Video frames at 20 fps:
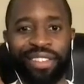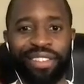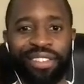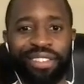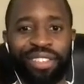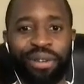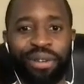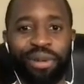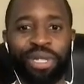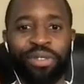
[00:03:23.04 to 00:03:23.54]

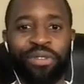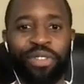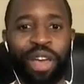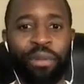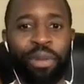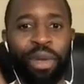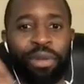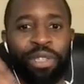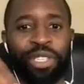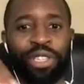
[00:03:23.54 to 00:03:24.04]
So I always invite
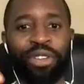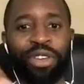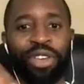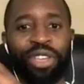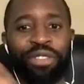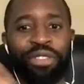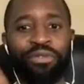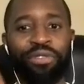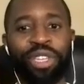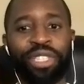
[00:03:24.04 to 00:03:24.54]
people to look at
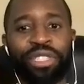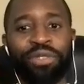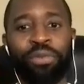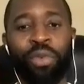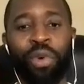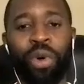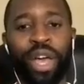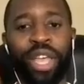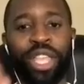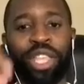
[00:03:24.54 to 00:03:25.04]
the reason
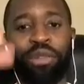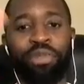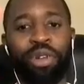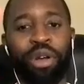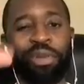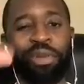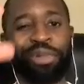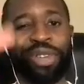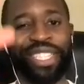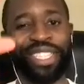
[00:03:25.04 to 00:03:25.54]
why, and you'll
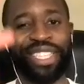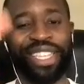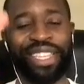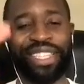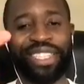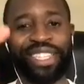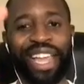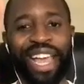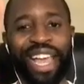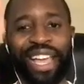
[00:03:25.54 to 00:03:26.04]
probably see
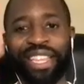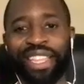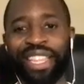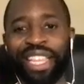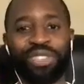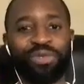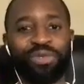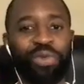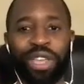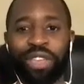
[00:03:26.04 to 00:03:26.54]
it's lack, and
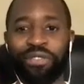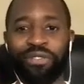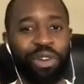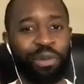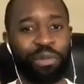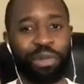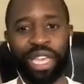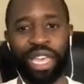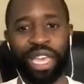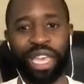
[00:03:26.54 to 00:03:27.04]
that's why you've not
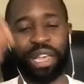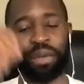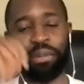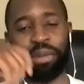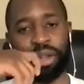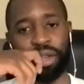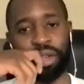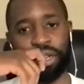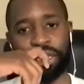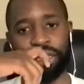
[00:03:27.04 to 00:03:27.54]
been getting
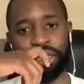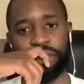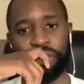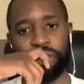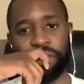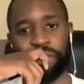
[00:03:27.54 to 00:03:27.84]
abundance.